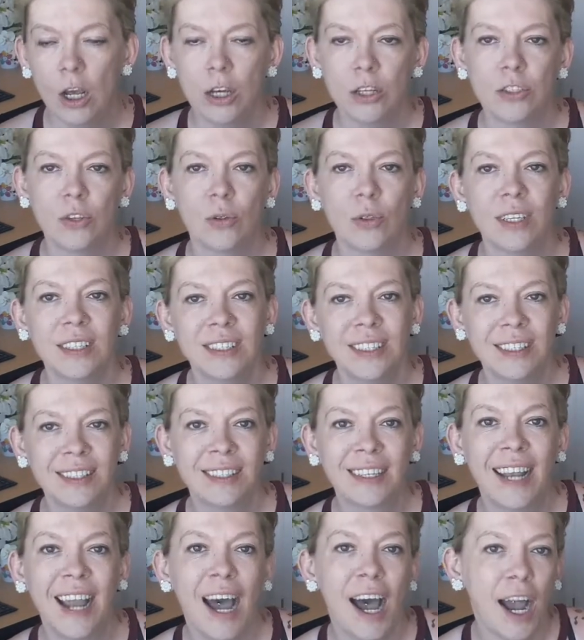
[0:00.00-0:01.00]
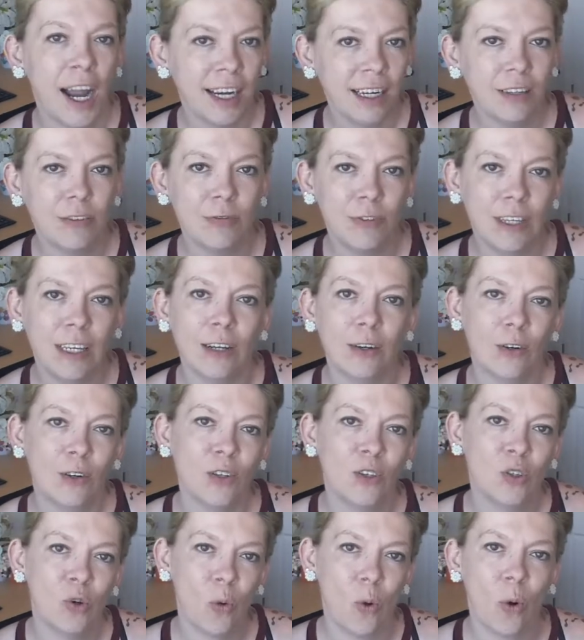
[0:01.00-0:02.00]
So this is kind of
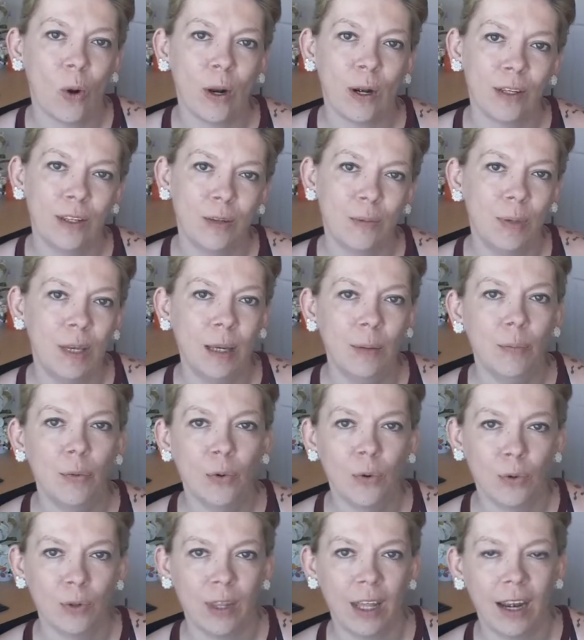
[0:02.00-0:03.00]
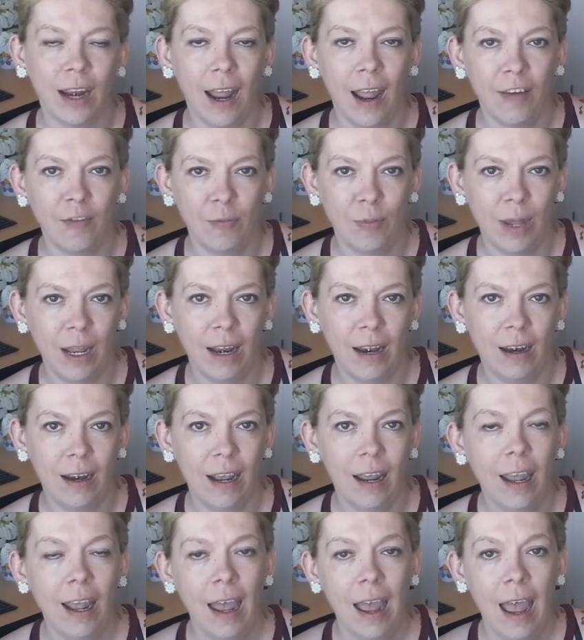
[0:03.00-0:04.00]
geared toward the people that have
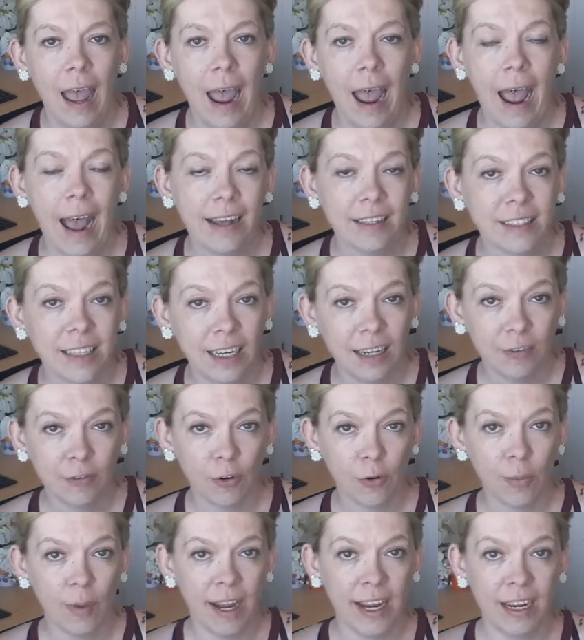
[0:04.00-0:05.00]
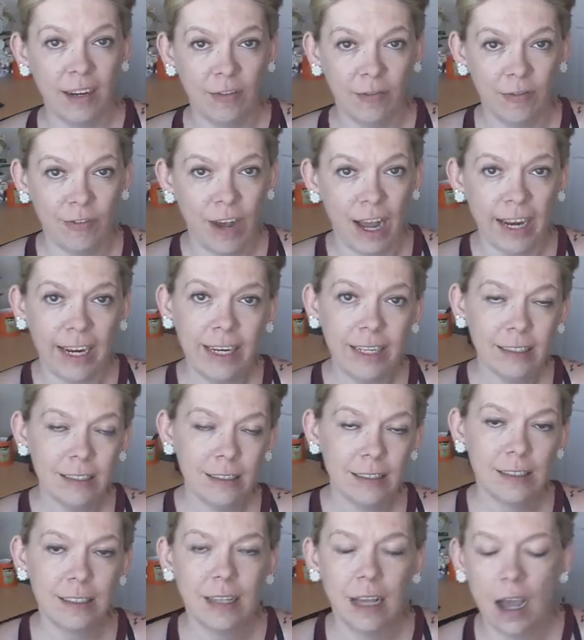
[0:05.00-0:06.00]
been asking for my
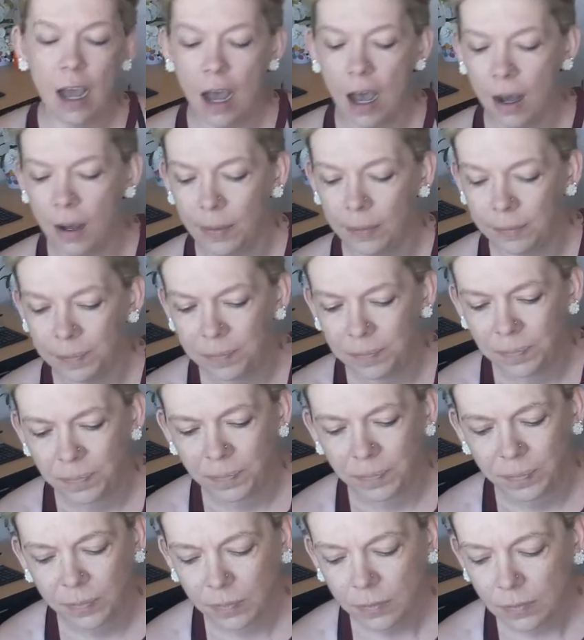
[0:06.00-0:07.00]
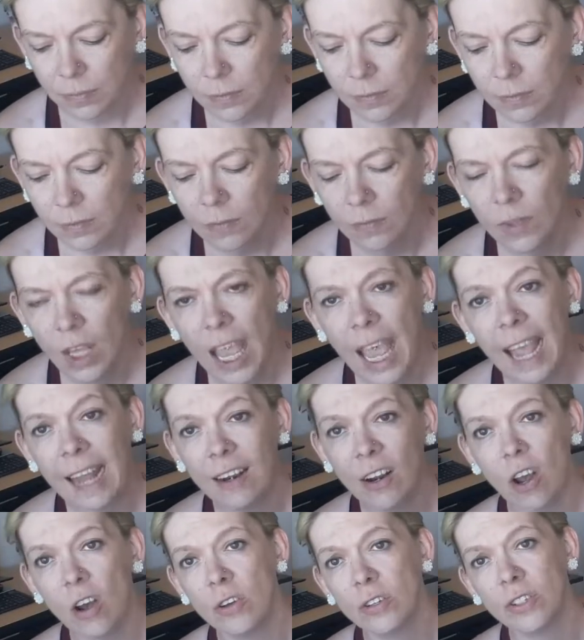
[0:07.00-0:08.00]
advice.
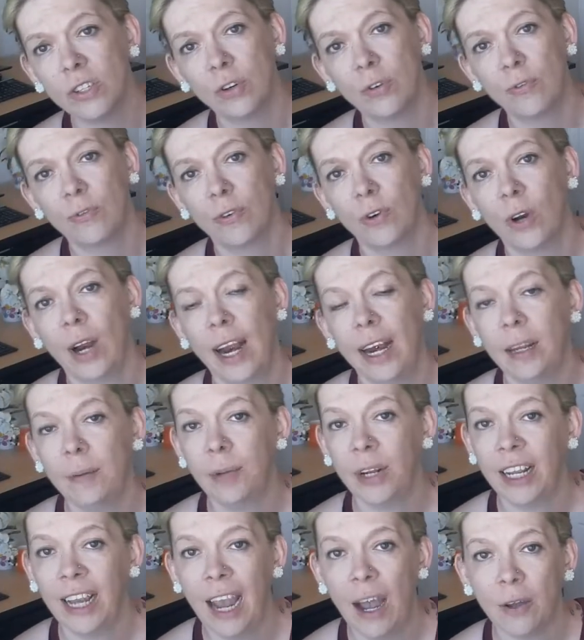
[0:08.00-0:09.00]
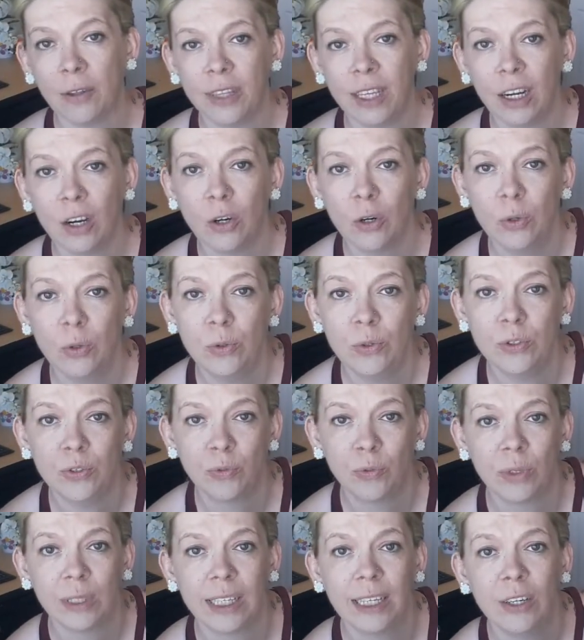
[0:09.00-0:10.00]
And also for anybody out there who's
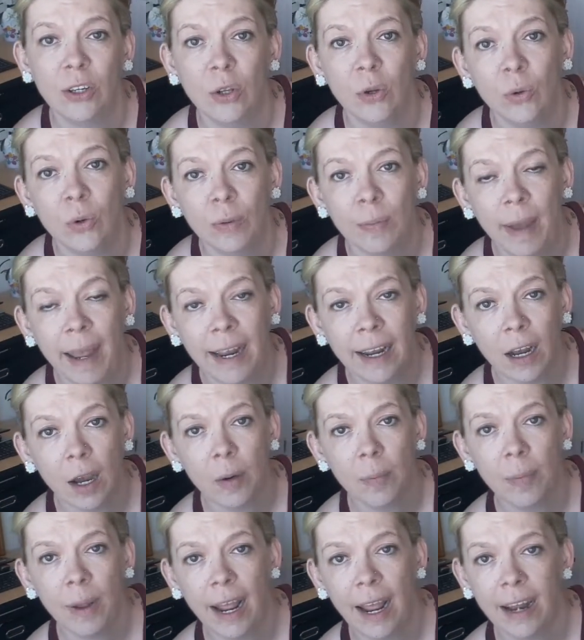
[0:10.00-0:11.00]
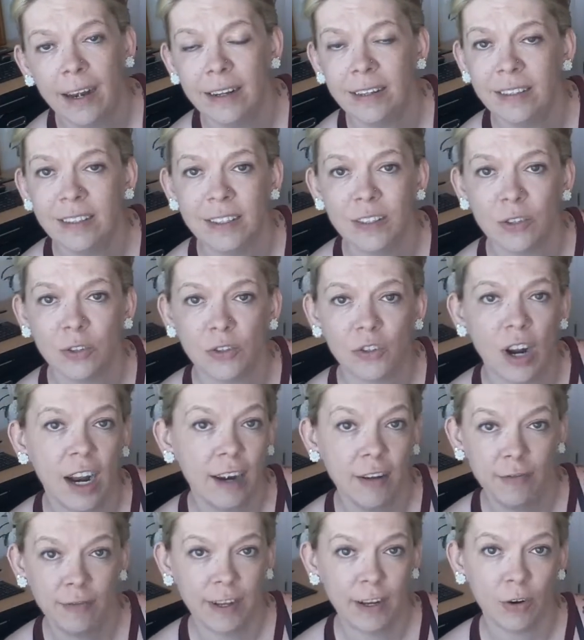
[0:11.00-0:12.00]
really new to makeup and is still
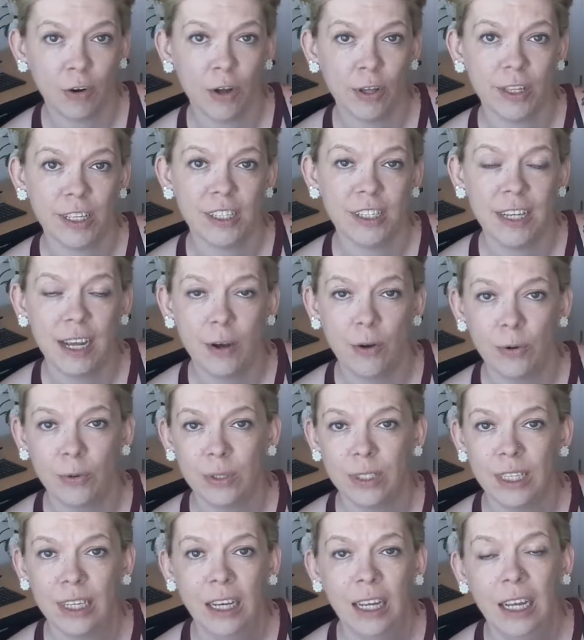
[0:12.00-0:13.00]
trying to figure all this out.